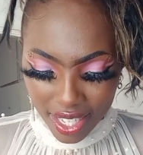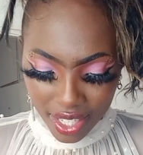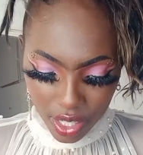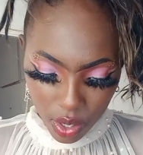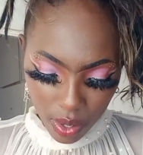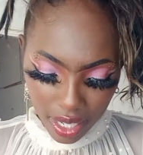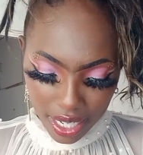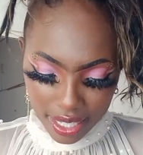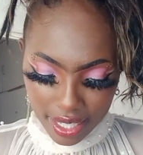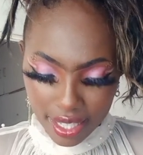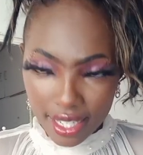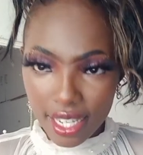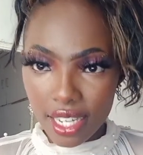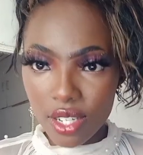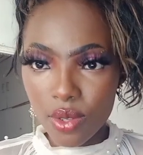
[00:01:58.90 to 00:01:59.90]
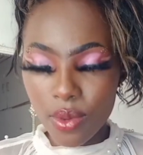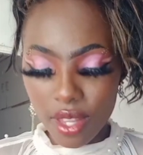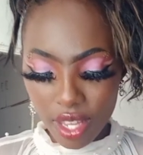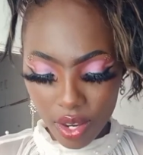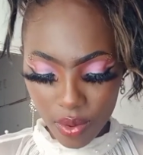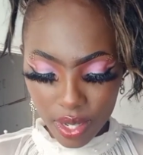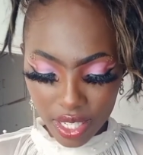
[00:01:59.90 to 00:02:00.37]
So let's start with
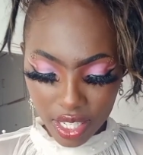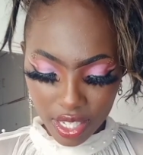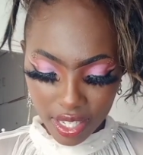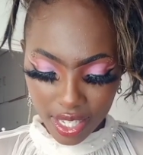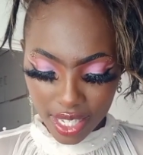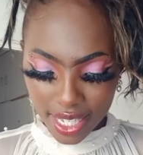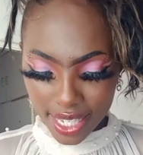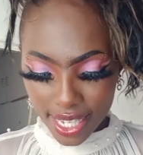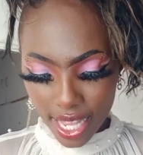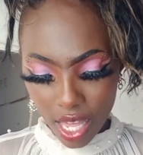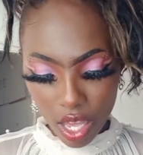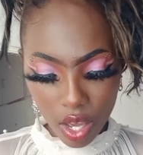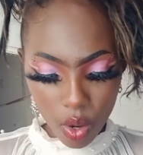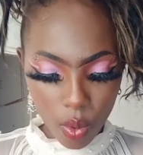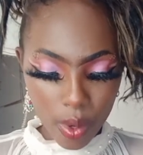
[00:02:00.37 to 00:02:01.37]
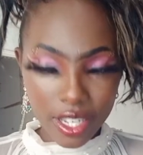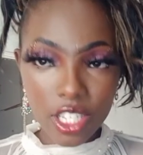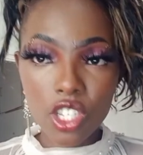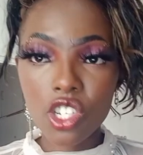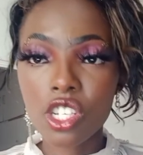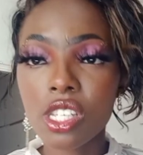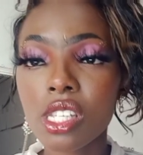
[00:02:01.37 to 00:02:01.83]
the questions
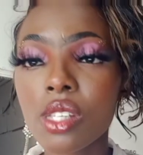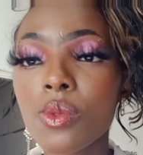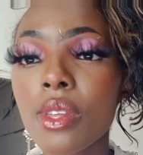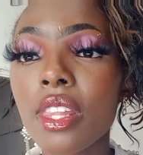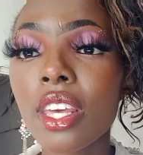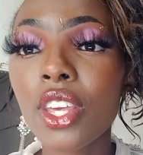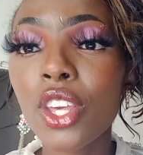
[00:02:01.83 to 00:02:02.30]
with the